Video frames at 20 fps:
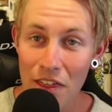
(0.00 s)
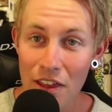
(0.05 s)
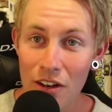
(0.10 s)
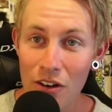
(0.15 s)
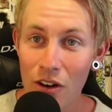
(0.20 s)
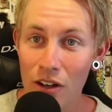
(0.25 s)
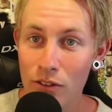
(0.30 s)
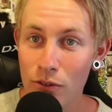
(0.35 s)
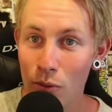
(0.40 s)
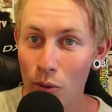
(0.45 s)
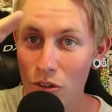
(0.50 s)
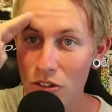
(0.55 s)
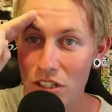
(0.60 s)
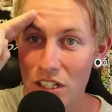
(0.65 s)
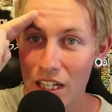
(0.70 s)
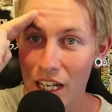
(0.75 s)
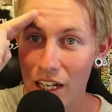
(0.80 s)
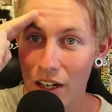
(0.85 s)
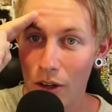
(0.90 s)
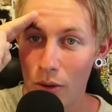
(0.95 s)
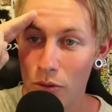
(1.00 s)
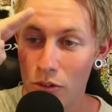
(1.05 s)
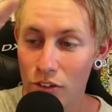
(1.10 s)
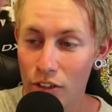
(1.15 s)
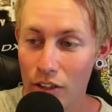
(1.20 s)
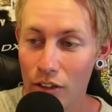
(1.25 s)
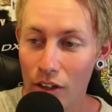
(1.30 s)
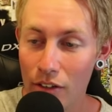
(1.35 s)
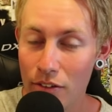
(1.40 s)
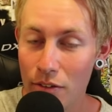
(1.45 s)
Thank you guys for watching, and I'll
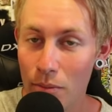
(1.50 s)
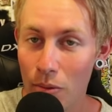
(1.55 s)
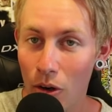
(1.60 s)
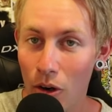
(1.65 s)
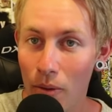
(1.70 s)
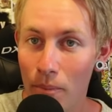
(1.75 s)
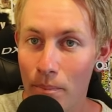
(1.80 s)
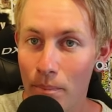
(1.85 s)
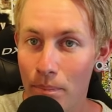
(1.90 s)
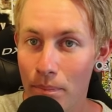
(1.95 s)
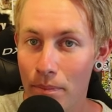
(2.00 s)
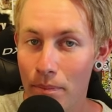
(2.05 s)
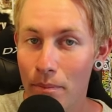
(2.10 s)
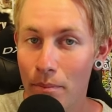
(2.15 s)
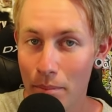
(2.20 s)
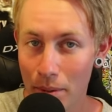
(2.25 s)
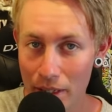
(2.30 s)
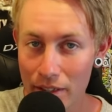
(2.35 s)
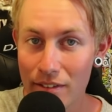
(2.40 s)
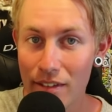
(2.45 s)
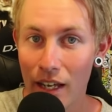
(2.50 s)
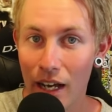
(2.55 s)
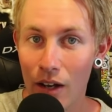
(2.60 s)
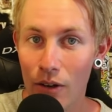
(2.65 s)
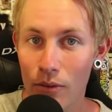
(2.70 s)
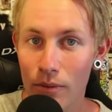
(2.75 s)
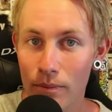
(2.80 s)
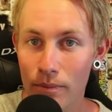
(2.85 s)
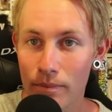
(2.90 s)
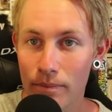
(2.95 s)
see you guys tomorrow. Peace
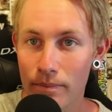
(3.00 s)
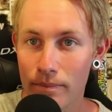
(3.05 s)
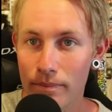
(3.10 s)
out.